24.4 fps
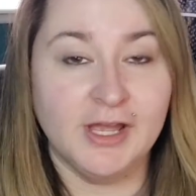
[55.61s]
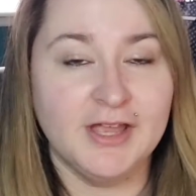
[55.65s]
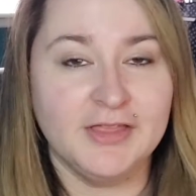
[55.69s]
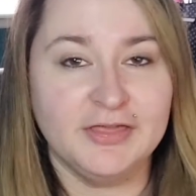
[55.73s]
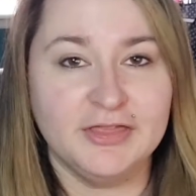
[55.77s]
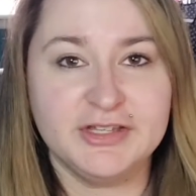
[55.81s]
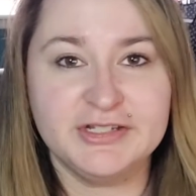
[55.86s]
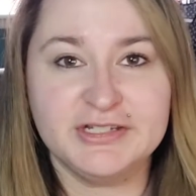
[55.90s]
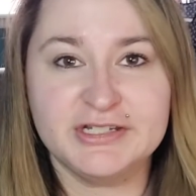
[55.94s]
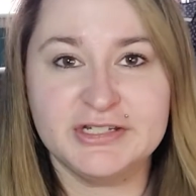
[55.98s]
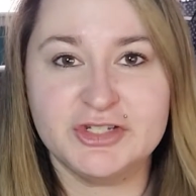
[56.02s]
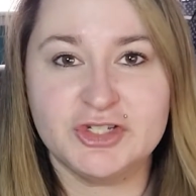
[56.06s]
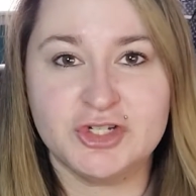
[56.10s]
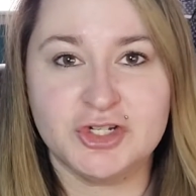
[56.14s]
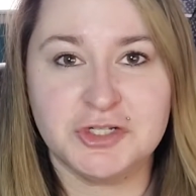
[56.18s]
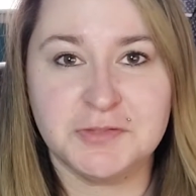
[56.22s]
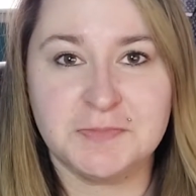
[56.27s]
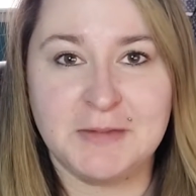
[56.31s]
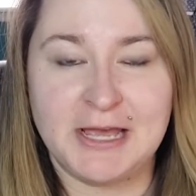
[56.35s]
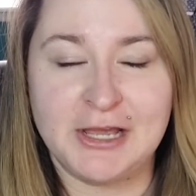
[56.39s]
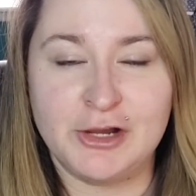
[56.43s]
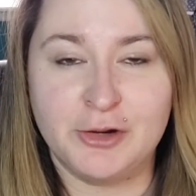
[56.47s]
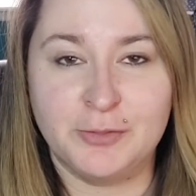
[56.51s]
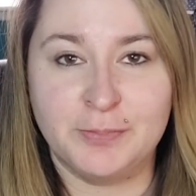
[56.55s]
This is just
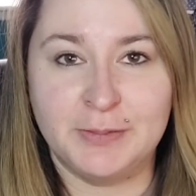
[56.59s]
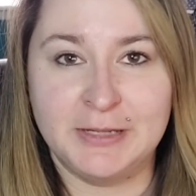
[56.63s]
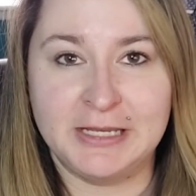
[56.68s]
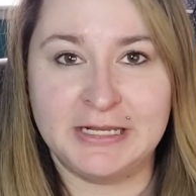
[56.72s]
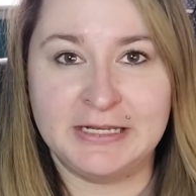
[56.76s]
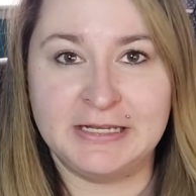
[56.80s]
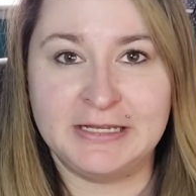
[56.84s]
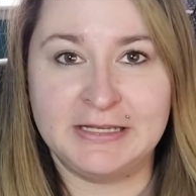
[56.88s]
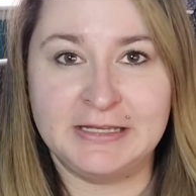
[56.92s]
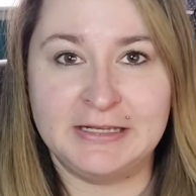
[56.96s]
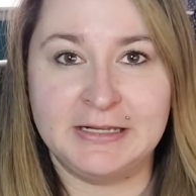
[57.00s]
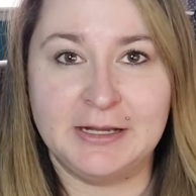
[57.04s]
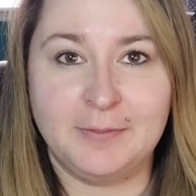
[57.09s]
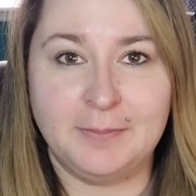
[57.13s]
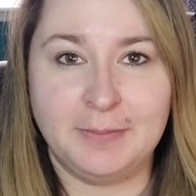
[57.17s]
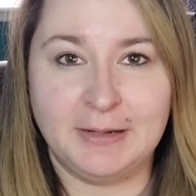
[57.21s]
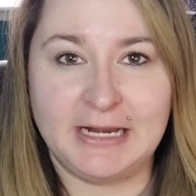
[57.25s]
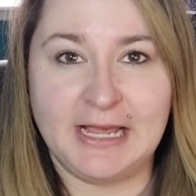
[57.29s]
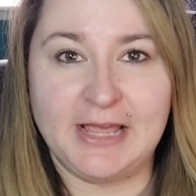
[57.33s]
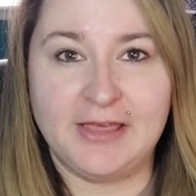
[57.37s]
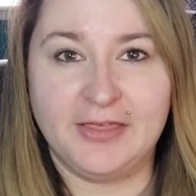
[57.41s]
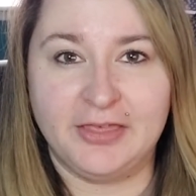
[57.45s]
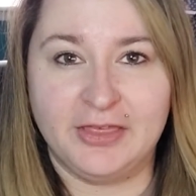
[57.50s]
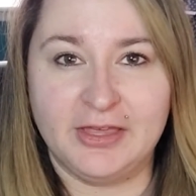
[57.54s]
my opinion, but
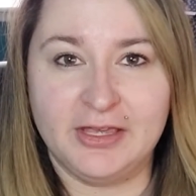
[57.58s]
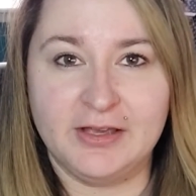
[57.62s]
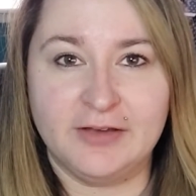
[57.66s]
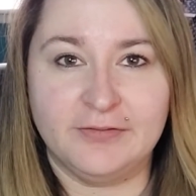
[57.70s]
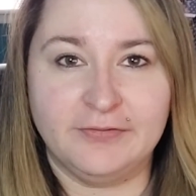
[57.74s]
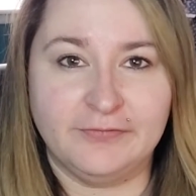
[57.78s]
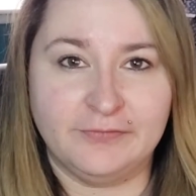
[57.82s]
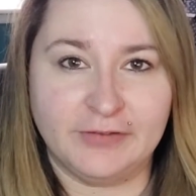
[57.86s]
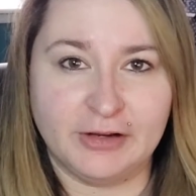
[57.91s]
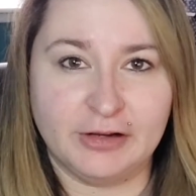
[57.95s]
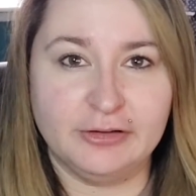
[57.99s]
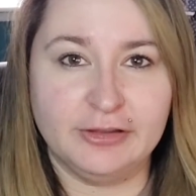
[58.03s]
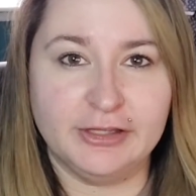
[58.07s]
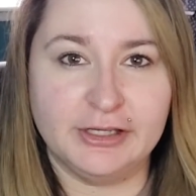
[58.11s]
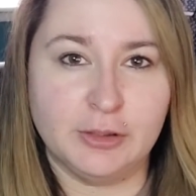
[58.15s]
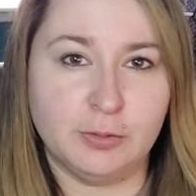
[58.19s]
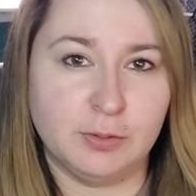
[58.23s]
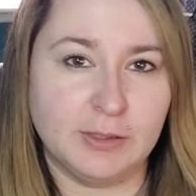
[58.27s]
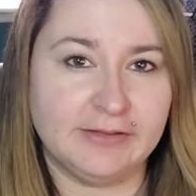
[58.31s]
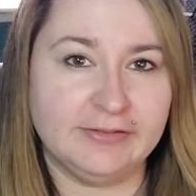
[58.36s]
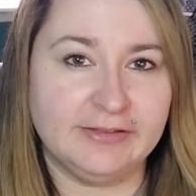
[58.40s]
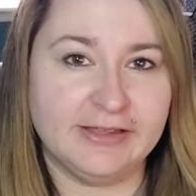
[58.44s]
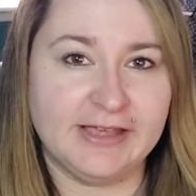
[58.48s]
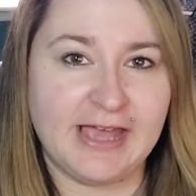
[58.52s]
I think fairly
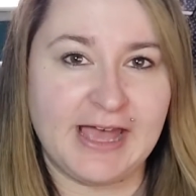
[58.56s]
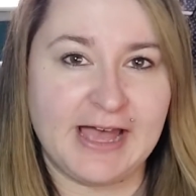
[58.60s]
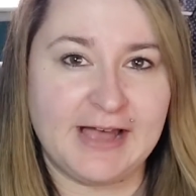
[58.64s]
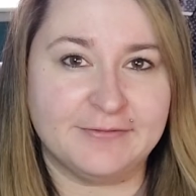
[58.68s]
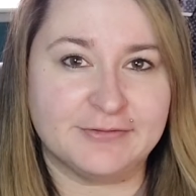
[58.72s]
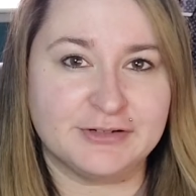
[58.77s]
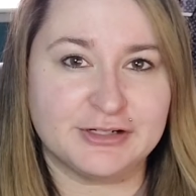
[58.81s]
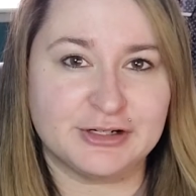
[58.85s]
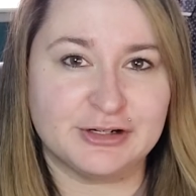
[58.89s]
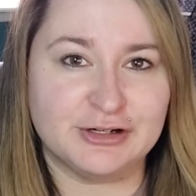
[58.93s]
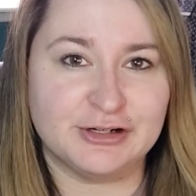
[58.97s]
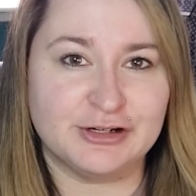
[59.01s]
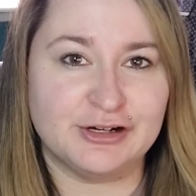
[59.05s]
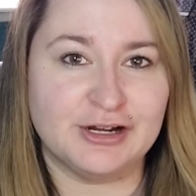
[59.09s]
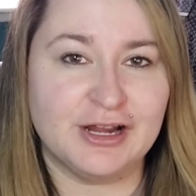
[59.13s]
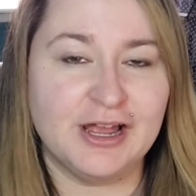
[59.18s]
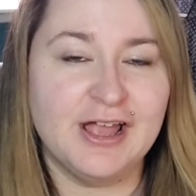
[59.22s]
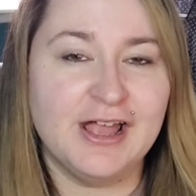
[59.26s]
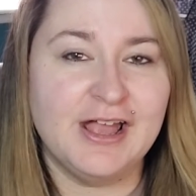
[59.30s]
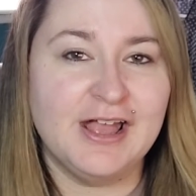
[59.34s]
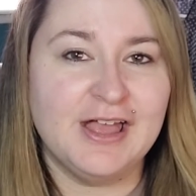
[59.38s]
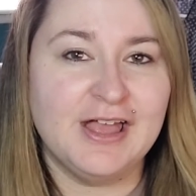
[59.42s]
quickly after